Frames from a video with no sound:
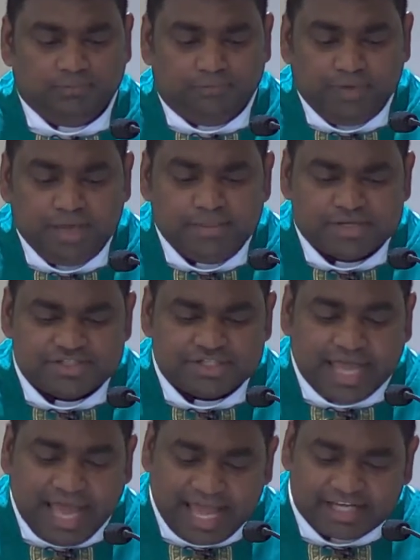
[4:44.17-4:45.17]
we must
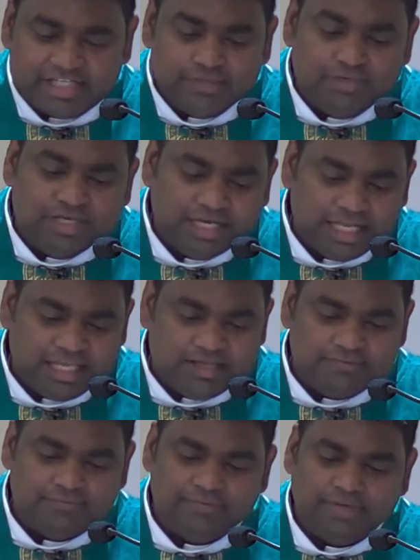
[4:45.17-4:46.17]
actively
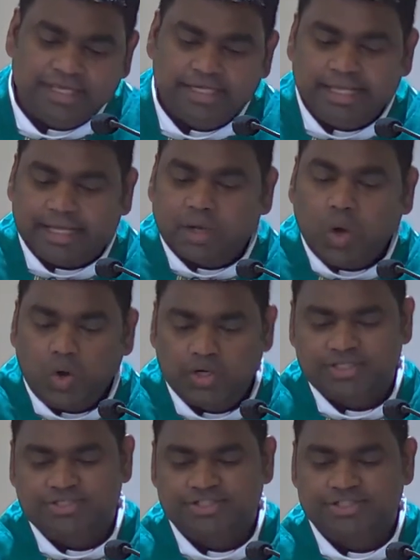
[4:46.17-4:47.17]
live in
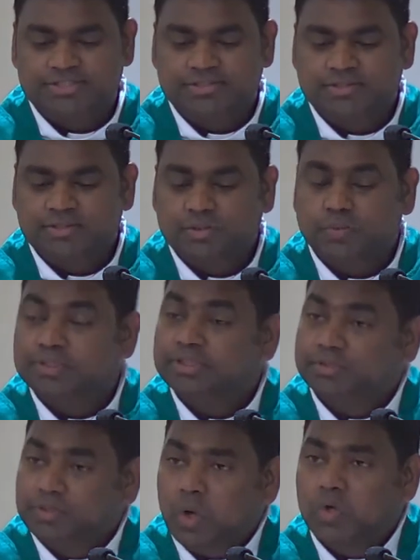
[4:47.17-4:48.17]
accordance with
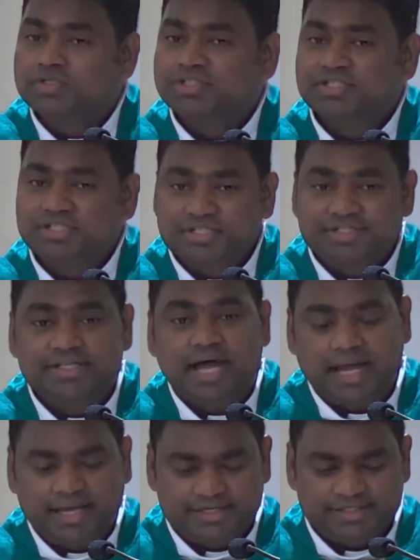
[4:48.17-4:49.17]
those
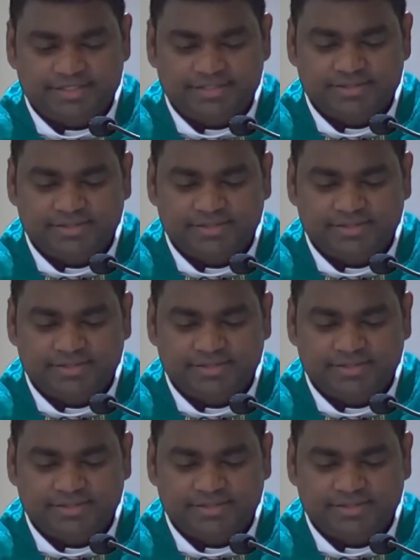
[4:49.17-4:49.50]
desires